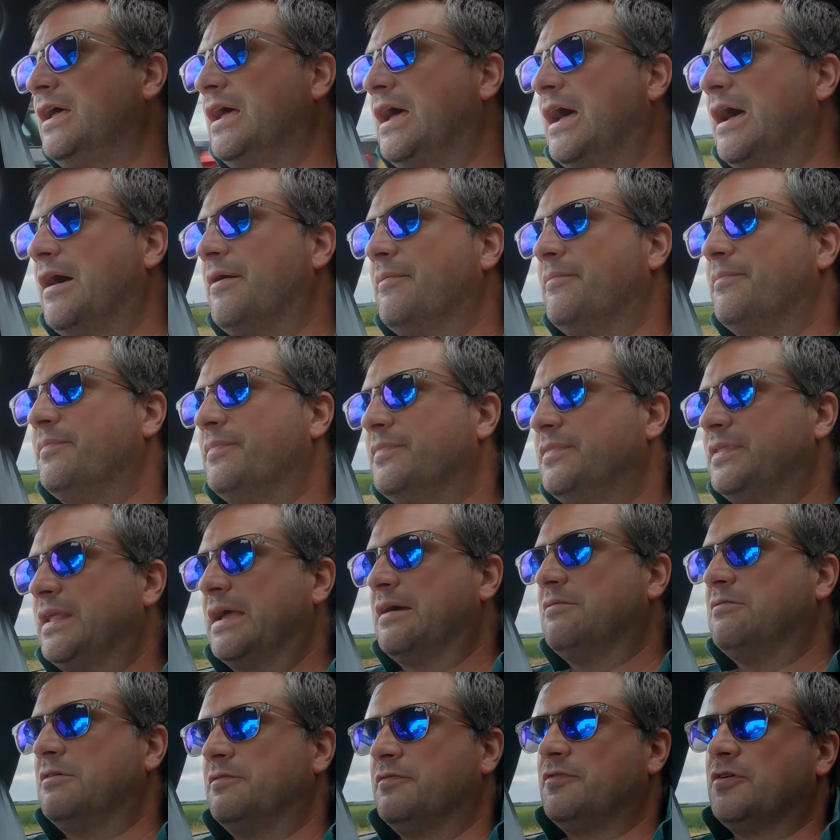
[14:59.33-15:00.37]
Um,
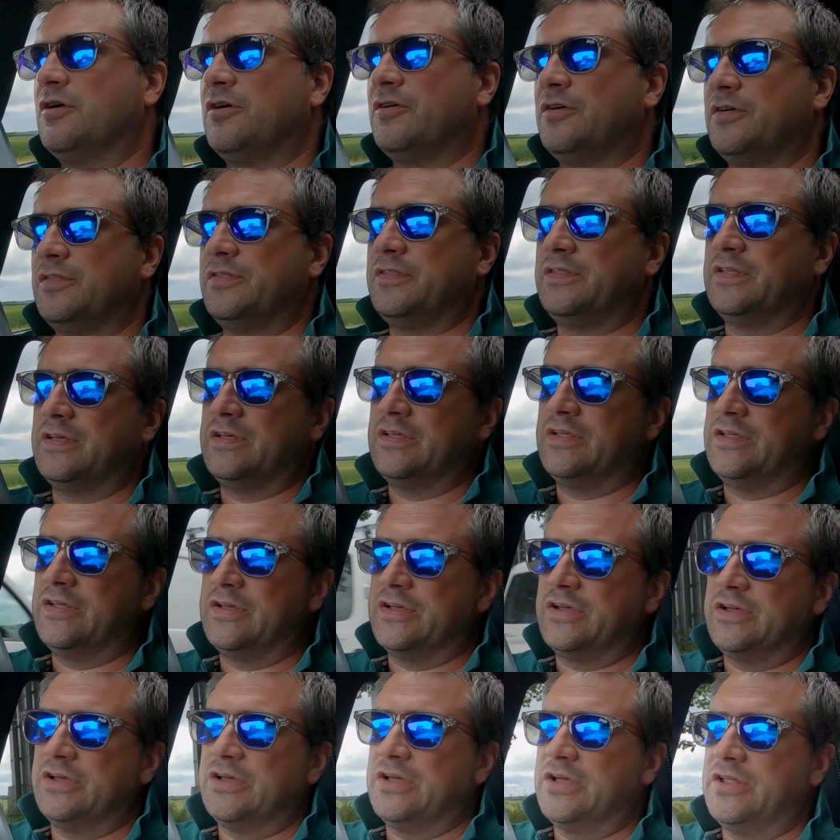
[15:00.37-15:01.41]
now I've got the,
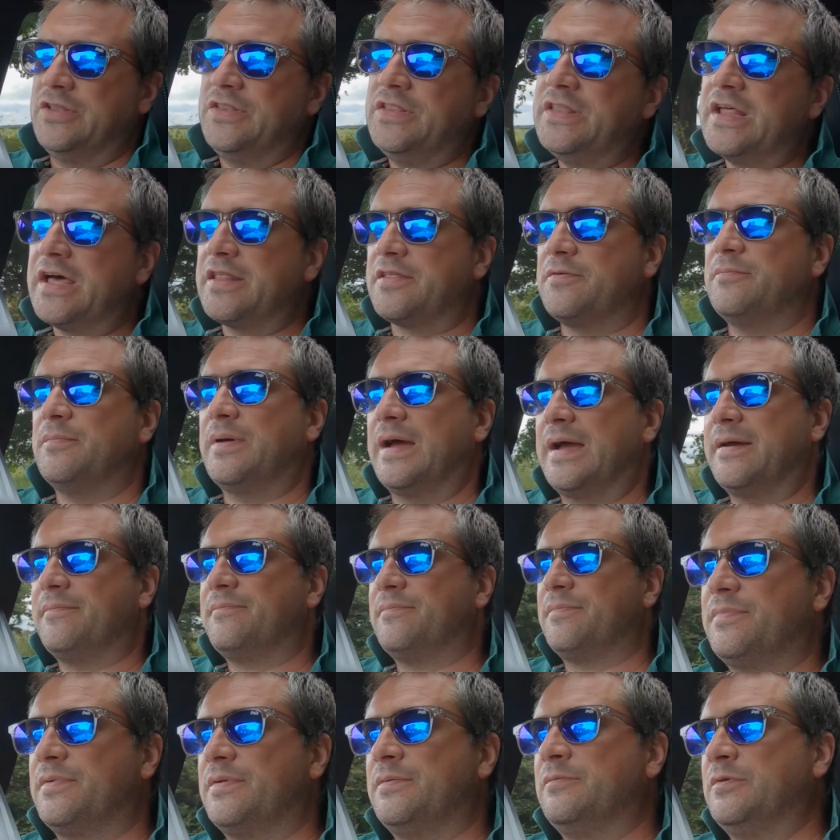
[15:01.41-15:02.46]
uh, another map
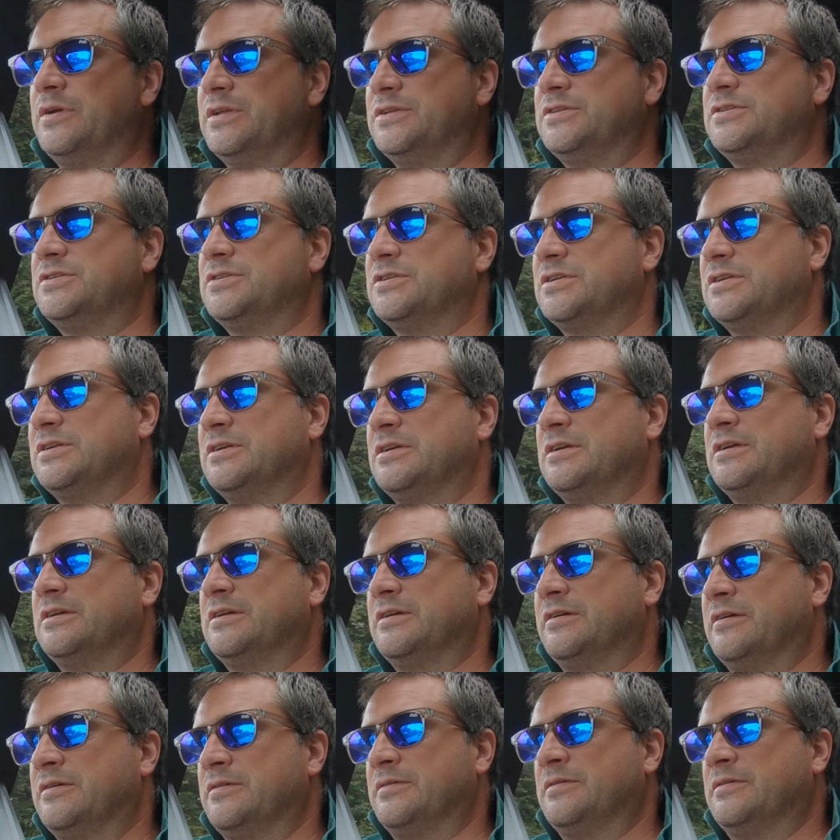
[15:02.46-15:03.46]
which uh,